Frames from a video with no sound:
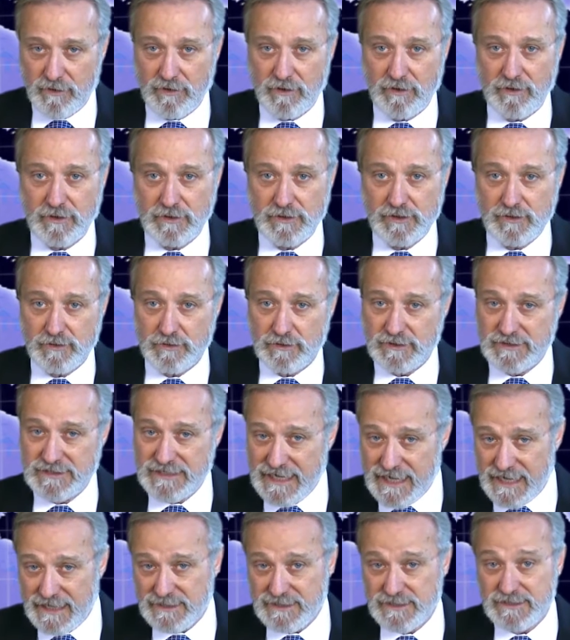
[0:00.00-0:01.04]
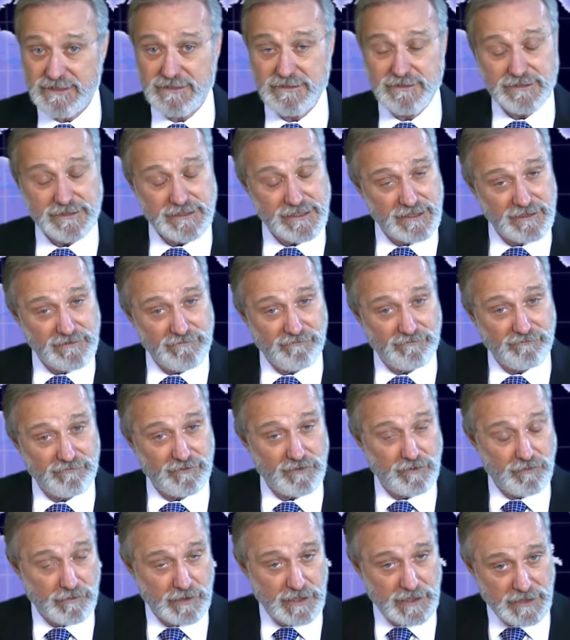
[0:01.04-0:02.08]
on your taxes
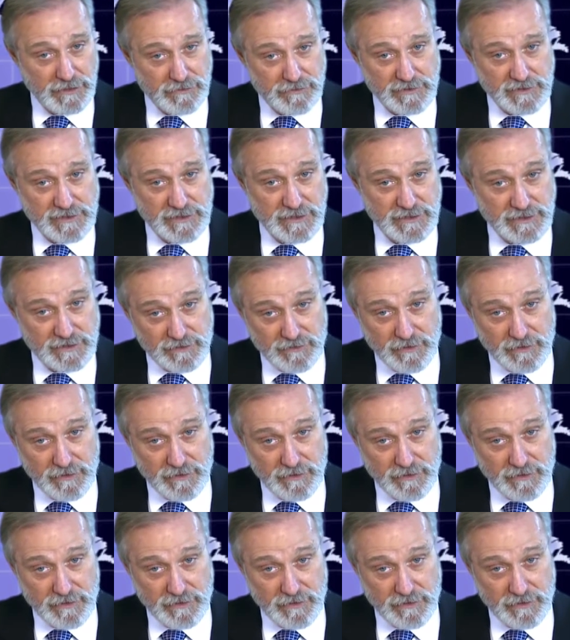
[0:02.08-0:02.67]
if you are interested.